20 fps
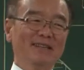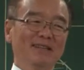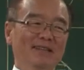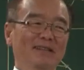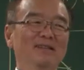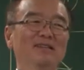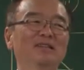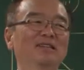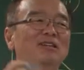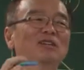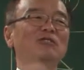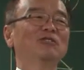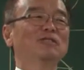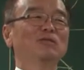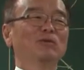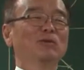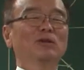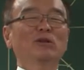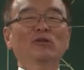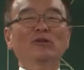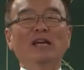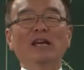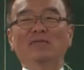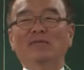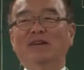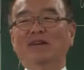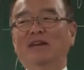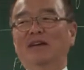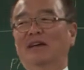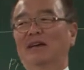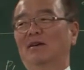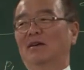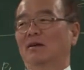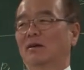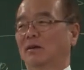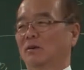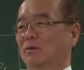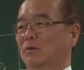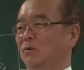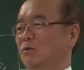In the real world, you don't have
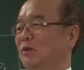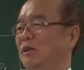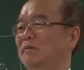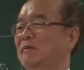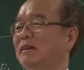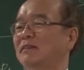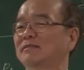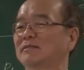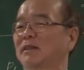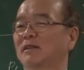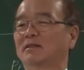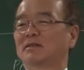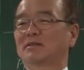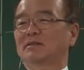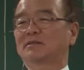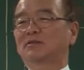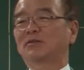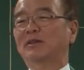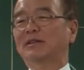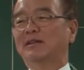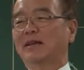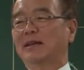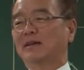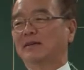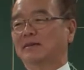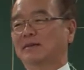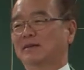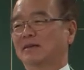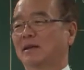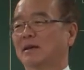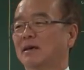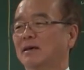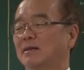any situation like this.